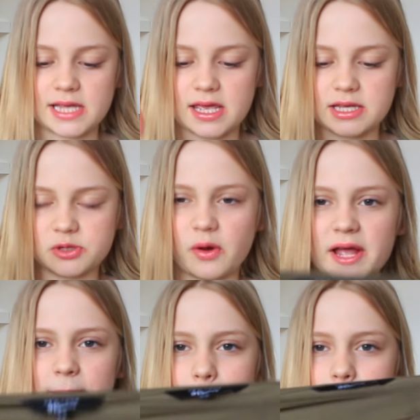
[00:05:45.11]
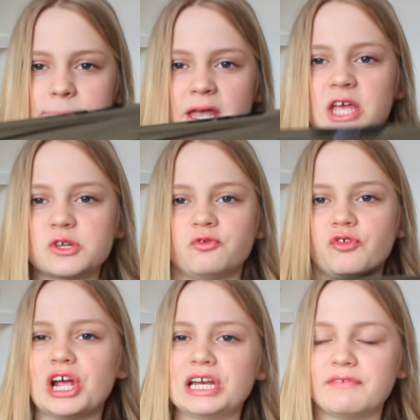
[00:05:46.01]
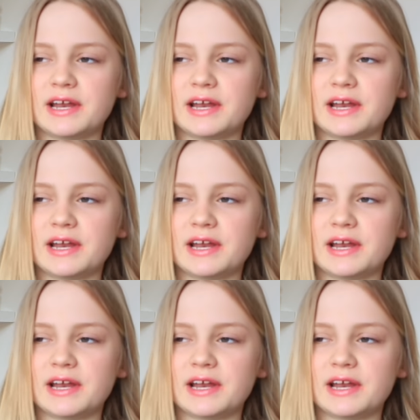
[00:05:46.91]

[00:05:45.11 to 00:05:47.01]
Like, it's quite really,